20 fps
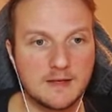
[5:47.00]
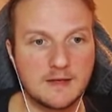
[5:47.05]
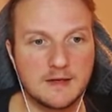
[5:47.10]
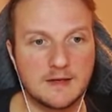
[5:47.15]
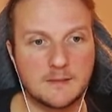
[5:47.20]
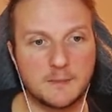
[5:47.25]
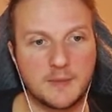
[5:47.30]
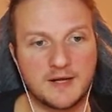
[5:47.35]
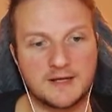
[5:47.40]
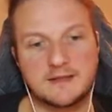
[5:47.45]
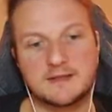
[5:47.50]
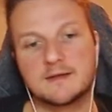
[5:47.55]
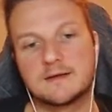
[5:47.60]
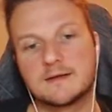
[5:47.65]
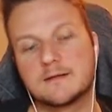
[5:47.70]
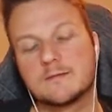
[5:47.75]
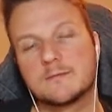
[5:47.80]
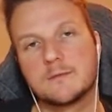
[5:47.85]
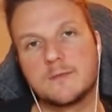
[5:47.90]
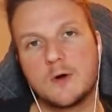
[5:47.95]
But
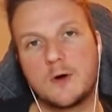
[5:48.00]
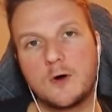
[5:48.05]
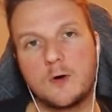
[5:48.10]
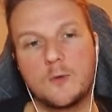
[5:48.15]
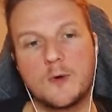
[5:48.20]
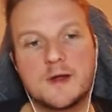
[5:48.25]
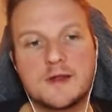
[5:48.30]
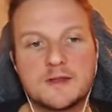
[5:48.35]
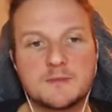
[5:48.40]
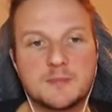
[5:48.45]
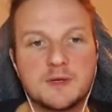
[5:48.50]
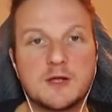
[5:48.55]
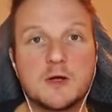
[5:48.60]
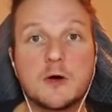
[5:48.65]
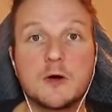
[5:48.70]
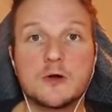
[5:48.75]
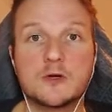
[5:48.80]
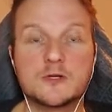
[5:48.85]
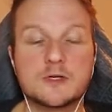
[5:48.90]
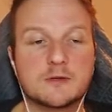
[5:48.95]
always be
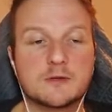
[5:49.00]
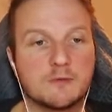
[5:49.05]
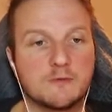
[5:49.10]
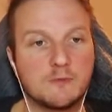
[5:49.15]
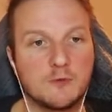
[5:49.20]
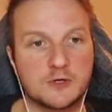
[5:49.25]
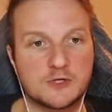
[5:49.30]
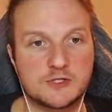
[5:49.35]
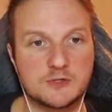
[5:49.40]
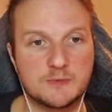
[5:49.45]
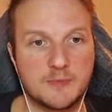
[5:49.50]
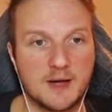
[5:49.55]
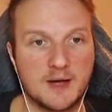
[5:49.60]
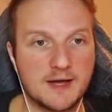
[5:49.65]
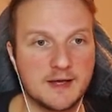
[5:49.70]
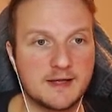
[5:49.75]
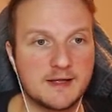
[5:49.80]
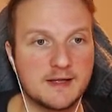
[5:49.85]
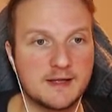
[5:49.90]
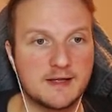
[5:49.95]
cautious with what you
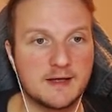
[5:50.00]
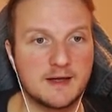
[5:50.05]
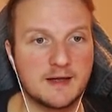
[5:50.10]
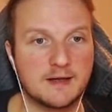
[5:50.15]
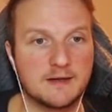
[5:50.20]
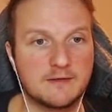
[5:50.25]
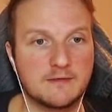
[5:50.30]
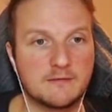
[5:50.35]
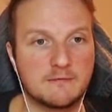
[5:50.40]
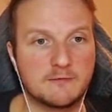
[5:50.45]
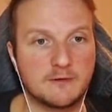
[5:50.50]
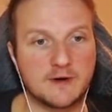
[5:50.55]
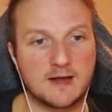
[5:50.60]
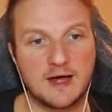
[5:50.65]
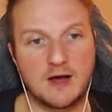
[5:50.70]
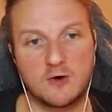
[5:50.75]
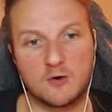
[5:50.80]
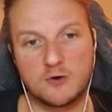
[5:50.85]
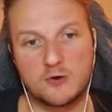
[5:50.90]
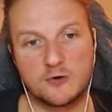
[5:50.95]
buy. For
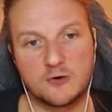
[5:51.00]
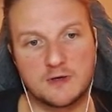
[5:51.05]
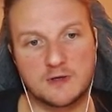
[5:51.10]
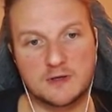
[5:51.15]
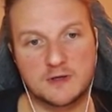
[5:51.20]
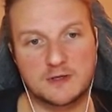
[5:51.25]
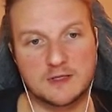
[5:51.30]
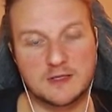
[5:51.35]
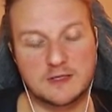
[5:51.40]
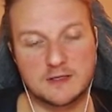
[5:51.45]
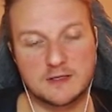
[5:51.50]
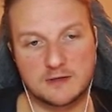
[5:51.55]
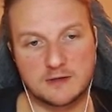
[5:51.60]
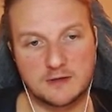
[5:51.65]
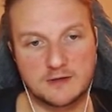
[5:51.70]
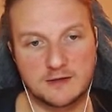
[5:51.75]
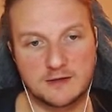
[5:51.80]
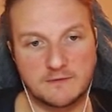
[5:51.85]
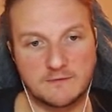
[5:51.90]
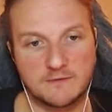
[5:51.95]
now, currency is
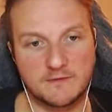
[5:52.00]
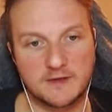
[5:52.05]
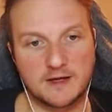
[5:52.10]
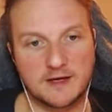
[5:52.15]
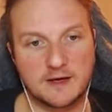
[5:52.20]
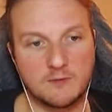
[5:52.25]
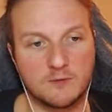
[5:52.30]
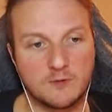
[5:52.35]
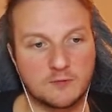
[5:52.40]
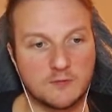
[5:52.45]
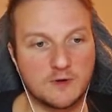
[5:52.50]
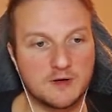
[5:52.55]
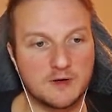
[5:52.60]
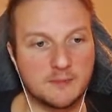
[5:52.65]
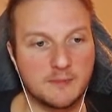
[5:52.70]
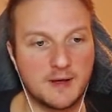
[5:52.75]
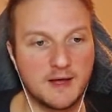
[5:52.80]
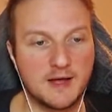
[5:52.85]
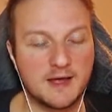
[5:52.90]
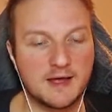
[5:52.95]
not something I would want to
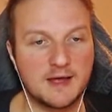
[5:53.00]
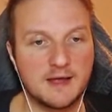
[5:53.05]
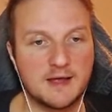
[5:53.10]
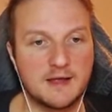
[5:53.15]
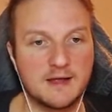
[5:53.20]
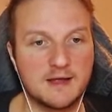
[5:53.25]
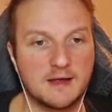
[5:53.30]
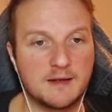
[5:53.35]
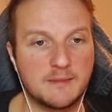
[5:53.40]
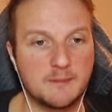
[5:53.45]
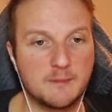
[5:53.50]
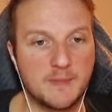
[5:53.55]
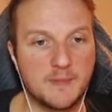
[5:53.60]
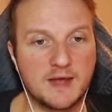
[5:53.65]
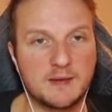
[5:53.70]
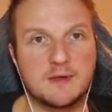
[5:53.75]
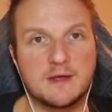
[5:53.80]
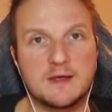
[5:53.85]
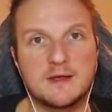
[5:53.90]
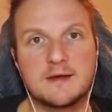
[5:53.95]
buy.
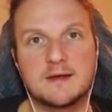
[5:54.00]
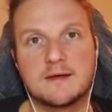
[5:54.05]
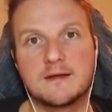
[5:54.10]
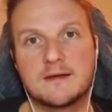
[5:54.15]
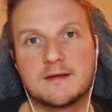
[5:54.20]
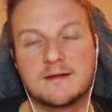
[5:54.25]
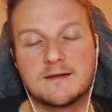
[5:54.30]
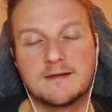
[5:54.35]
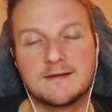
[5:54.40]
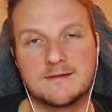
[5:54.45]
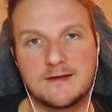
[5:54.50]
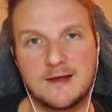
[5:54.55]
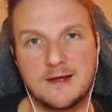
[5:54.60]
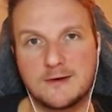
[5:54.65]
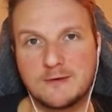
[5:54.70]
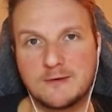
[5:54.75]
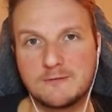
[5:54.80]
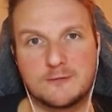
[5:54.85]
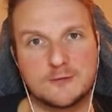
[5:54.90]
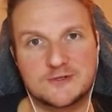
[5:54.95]
Maybe in
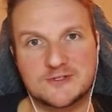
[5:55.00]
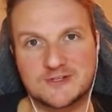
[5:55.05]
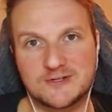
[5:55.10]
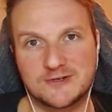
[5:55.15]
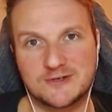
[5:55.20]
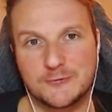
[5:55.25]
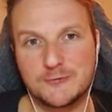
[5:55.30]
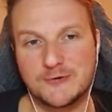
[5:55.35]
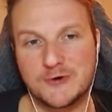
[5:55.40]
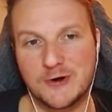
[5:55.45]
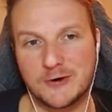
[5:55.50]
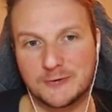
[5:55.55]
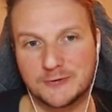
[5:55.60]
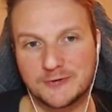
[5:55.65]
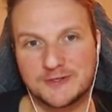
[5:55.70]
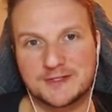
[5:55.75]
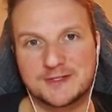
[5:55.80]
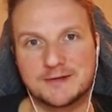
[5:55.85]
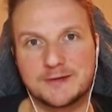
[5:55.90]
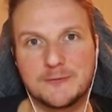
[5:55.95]
the future, who
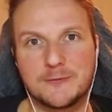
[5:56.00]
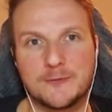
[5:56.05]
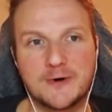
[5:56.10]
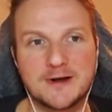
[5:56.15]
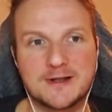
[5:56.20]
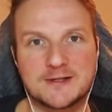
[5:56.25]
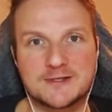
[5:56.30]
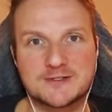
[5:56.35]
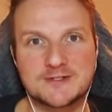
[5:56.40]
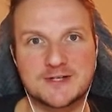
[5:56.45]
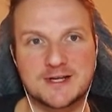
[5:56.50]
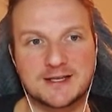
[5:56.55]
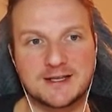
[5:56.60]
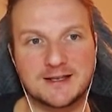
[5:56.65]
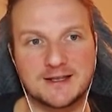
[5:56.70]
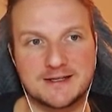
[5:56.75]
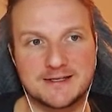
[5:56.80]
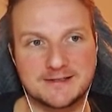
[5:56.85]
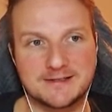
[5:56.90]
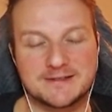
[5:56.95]
knows where this channel
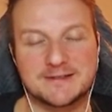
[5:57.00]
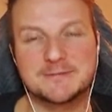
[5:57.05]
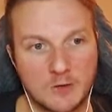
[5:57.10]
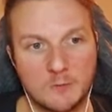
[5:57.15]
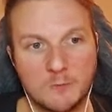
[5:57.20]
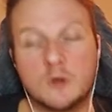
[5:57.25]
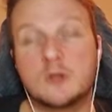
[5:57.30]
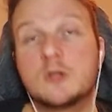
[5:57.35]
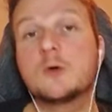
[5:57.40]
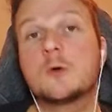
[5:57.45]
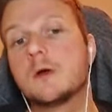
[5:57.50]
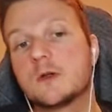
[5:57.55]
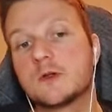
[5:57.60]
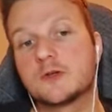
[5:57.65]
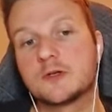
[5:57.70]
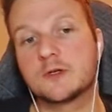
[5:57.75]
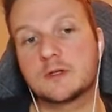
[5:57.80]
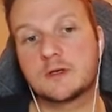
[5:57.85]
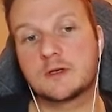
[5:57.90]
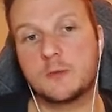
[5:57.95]
leads. What you
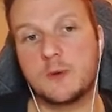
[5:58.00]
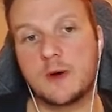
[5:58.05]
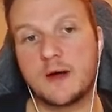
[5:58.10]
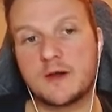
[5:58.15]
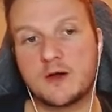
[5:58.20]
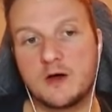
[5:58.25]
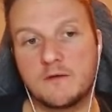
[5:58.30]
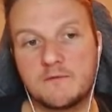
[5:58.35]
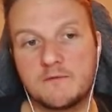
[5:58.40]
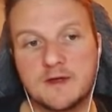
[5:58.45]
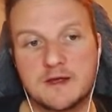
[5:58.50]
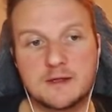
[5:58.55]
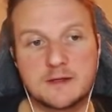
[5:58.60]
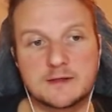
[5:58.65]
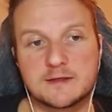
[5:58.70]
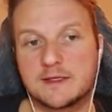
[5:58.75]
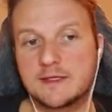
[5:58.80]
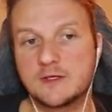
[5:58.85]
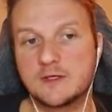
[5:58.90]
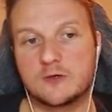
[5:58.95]
should quite
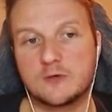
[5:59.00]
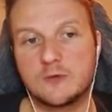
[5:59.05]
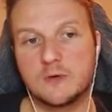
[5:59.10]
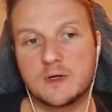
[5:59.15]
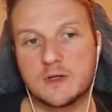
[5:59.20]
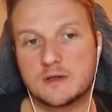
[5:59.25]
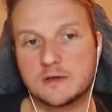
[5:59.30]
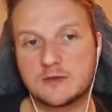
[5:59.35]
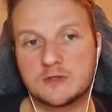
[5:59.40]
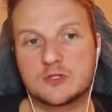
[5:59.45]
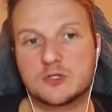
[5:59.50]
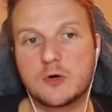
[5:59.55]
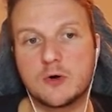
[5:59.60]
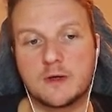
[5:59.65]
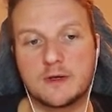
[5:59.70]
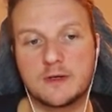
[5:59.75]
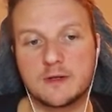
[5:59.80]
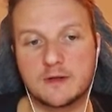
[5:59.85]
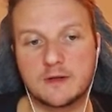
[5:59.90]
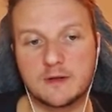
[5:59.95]
obviously do is
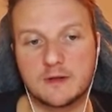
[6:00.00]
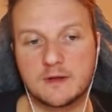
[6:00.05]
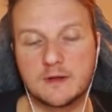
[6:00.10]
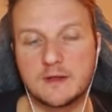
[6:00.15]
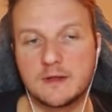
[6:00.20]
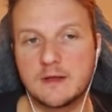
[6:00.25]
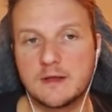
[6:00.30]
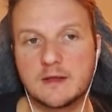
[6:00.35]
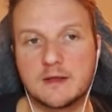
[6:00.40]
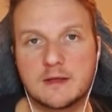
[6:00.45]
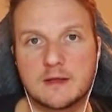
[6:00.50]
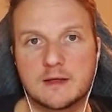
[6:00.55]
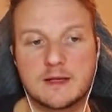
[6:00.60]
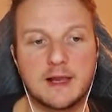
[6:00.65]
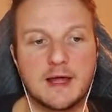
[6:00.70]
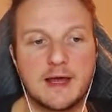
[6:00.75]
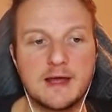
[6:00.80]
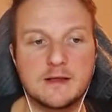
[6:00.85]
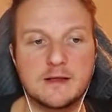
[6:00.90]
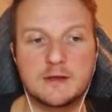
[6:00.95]
join a
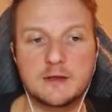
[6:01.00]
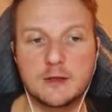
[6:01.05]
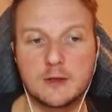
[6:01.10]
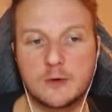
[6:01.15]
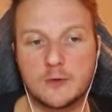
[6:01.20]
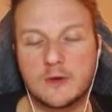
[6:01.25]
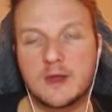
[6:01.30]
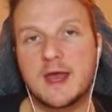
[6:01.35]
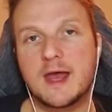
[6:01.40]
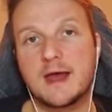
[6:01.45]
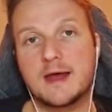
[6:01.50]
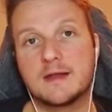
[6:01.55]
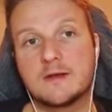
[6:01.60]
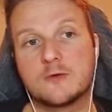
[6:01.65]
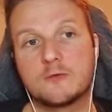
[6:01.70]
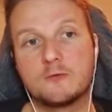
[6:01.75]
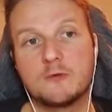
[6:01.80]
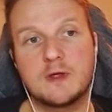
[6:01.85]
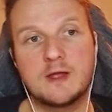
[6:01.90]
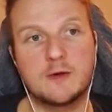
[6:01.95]
clan so you
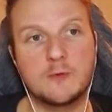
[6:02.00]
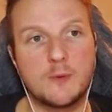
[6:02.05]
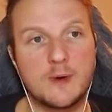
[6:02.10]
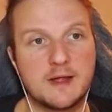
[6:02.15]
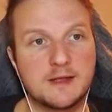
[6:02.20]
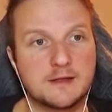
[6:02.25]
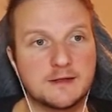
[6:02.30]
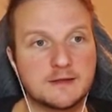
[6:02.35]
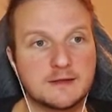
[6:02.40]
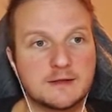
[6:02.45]
can request